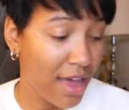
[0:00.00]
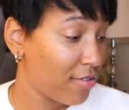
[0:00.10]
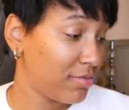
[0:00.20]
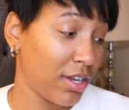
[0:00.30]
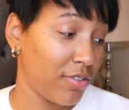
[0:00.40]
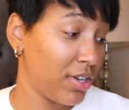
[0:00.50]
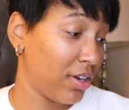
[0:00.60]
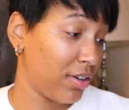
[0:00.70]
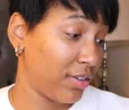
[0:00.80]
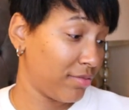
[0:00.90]
I don't know
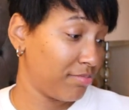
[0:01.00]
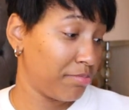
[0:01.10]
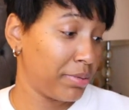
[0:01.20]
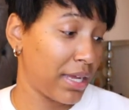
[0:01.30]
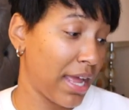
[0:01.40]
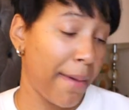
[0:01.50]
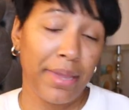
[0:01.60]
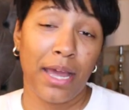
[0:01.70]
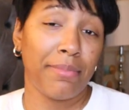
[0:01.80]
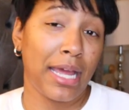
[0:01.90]
y'all, but I
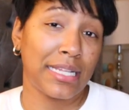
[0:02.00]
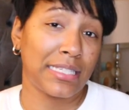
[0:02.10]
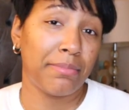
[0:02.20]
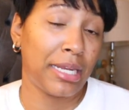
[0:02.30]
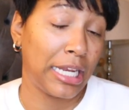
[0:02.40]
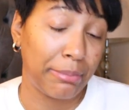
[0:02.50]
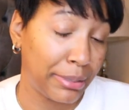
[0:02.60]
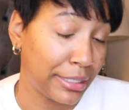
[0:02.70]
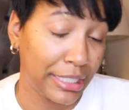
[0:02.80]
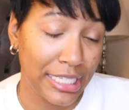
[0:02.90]
mean I'm not intimidated
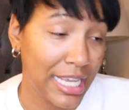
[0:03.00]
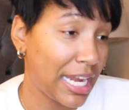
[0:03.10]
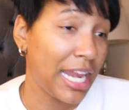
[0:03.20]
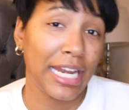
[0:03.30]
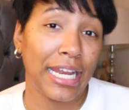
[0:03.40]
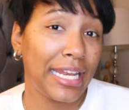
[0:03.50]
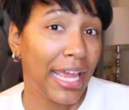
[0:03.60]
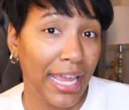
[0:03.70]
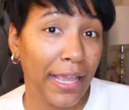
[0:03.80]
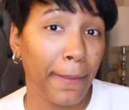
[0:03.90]
because at the end of the
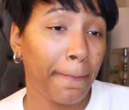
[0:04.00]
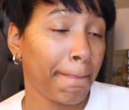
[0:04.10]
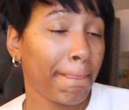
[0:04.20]
day,